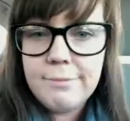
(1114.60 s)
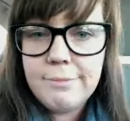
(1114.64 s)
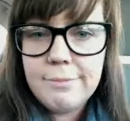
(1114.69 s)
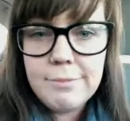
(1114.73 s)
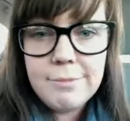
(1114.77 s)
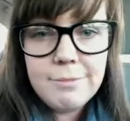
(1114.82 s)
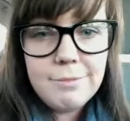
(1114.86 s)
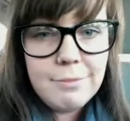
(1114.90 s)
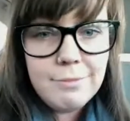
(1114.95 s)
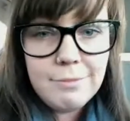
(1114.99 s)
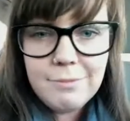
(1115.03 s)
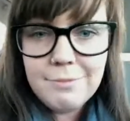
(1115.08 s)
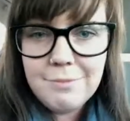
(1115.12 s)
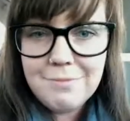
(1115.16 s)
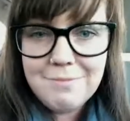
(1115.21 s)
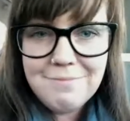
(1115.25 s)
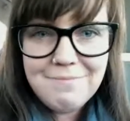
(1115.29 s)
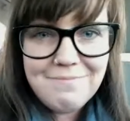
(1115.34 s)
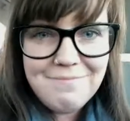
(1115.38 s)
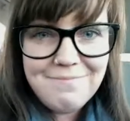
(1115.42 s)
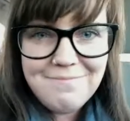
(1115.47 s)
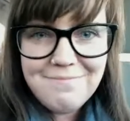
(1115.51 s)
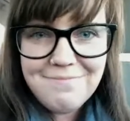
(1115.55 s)

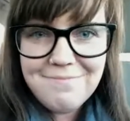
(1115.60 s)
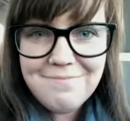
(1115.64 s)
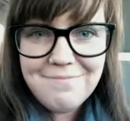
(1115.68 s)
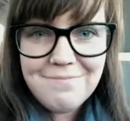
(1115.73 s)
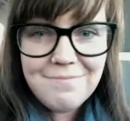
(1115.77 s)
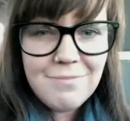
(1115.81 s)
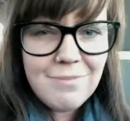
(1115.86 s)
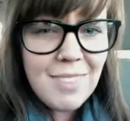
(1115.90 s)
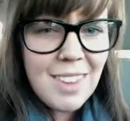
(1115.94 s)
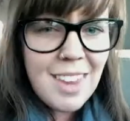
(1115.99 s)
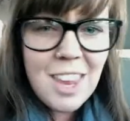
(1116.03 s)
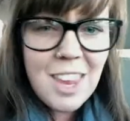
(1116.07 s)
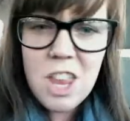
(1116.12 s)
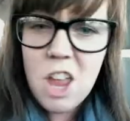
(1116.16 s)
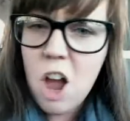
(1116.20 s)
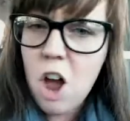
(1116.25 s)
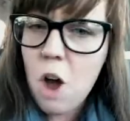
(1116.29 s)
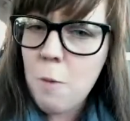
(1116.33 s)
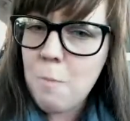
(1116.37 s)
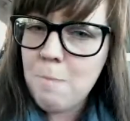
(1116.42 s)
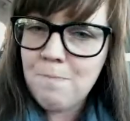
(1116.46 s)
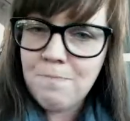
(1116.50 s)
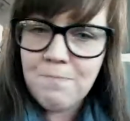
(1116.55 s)
Milk, sugar,
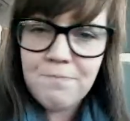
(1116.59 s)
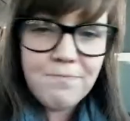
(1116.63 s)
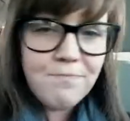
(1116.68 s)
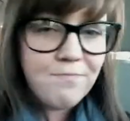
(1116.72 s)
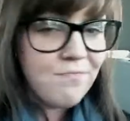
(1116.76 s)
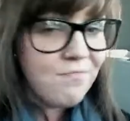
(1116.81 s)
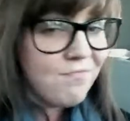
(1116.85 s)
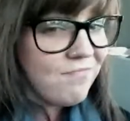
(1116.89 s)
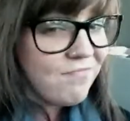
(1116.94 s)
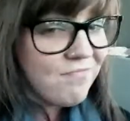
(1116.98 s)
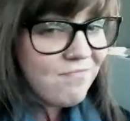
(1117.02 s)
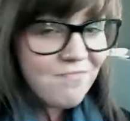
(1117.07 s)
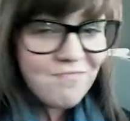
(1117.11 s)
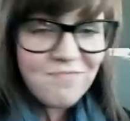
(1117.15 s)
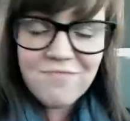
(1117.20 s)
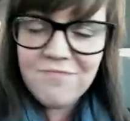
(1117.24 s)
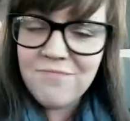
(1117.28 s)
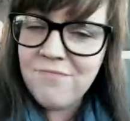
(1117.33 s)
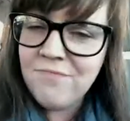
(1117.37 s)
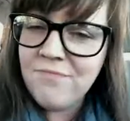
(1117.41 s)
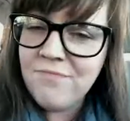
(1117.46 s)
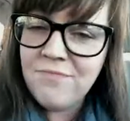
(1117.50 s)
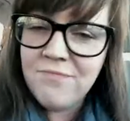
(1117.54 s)
just plain,
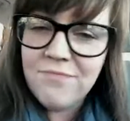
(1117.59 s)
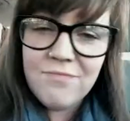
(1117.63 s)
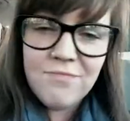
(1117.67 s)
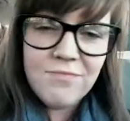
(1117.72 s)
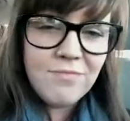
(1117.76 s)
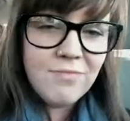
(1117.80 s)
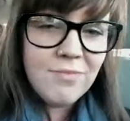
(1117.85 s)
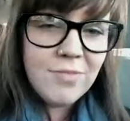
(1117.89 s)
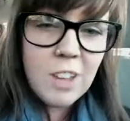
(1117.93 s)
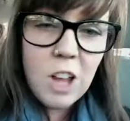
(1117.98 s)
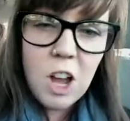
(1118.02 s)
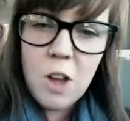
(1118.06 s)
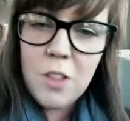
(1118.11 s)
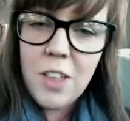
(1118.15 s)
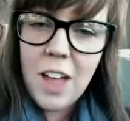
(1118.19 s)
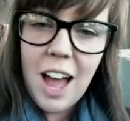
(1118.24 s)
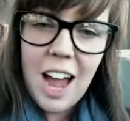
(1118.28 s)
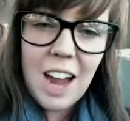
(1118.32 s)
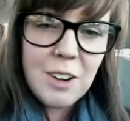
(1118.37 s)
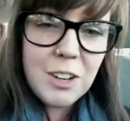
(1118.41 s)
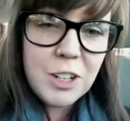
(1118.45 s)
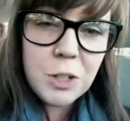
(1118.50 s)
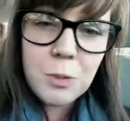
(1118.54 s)
straight up? No, the
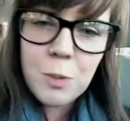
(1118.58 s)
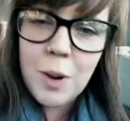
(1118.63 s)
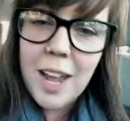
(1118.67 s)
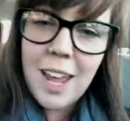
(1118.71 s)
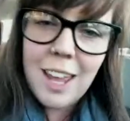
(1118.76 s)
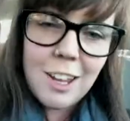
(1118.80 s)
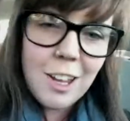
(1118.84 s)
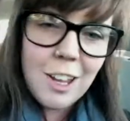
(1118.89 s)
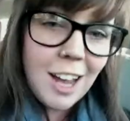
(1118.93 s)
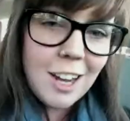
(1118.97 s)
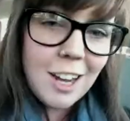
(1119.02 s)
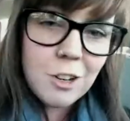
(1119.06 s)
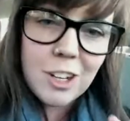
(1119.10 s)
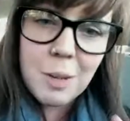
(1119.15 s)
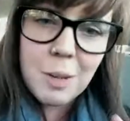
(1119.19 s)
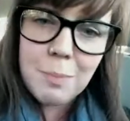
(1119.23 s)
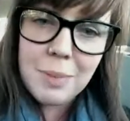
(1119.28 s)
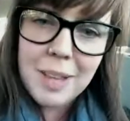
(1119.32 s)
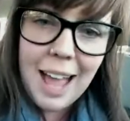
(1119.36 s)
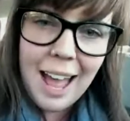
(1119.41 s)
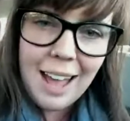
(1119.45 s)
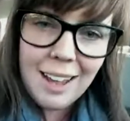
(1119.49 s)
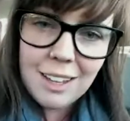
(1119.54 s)
Irish way. You gotta drink a
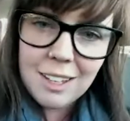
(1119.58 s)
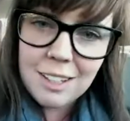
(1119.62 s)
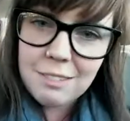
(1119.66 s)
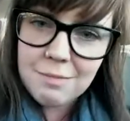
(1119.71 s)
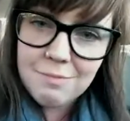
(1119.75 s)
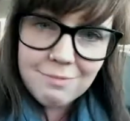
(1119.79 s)
black.